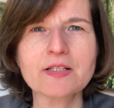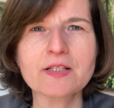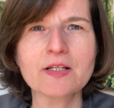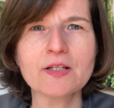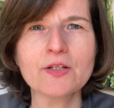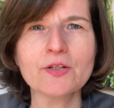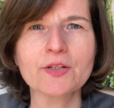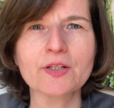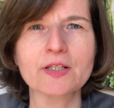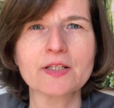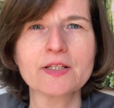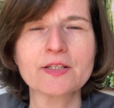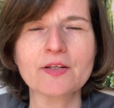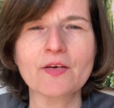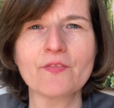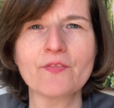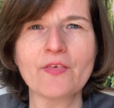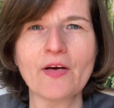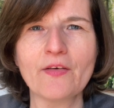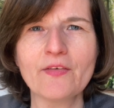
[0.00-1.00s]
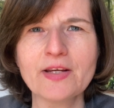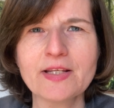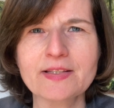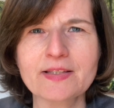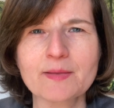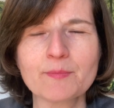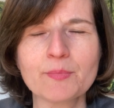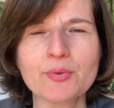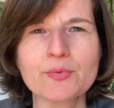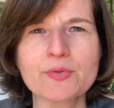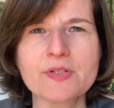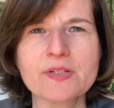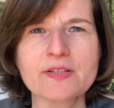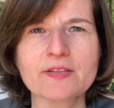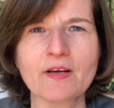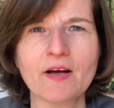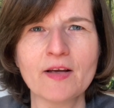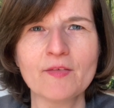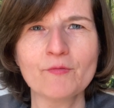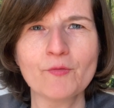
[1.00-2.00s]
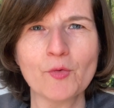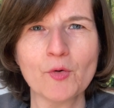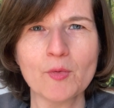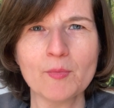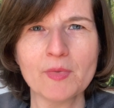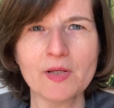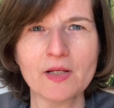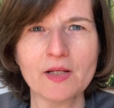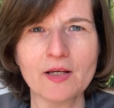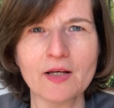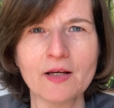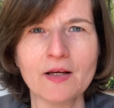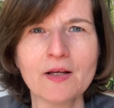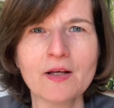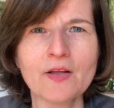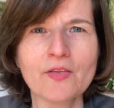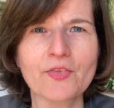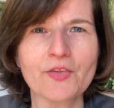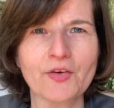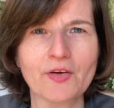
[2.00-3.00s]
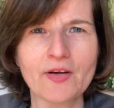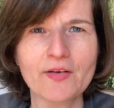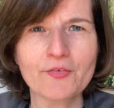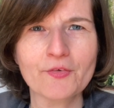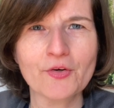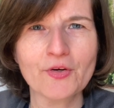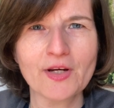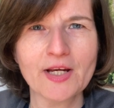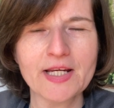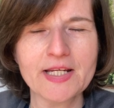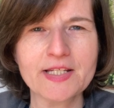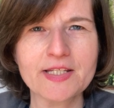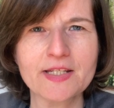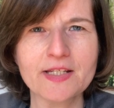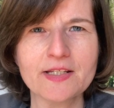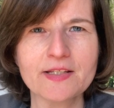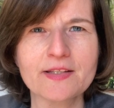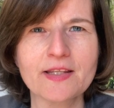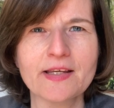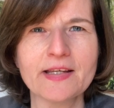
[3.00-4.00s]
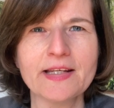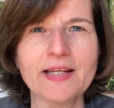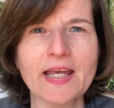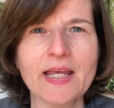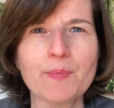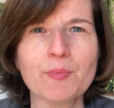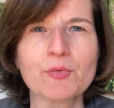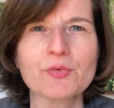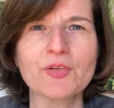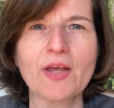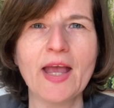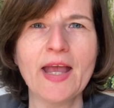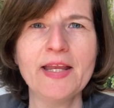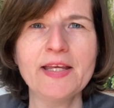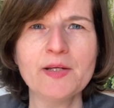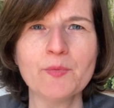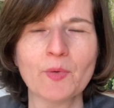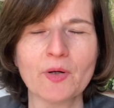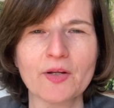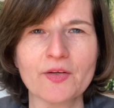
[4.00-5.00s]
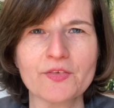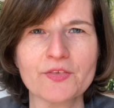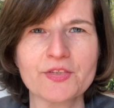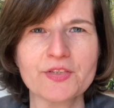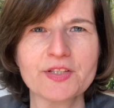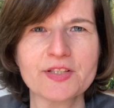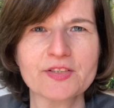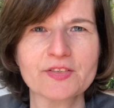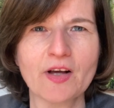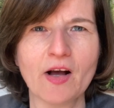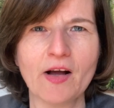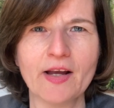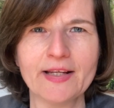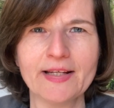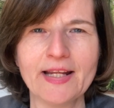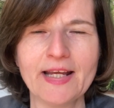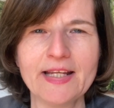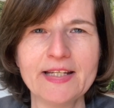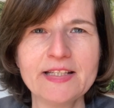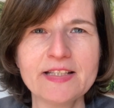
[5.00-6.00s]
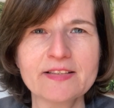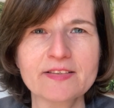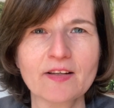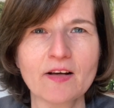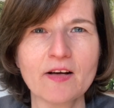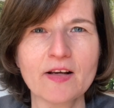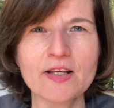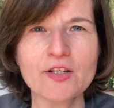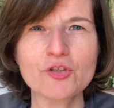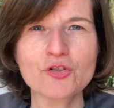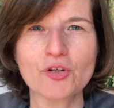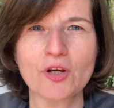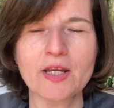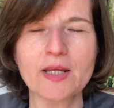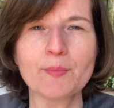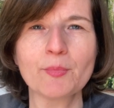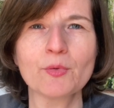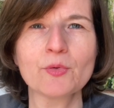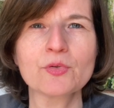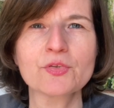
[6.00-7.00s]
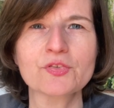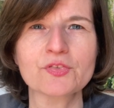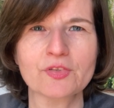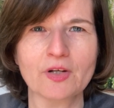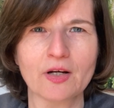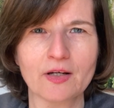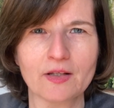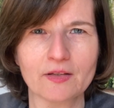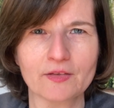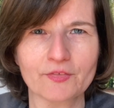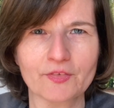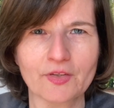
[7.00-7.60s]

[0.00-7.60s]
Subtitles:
to look at a very simple design formula that I've created that enables anyone to design any size, shape or style of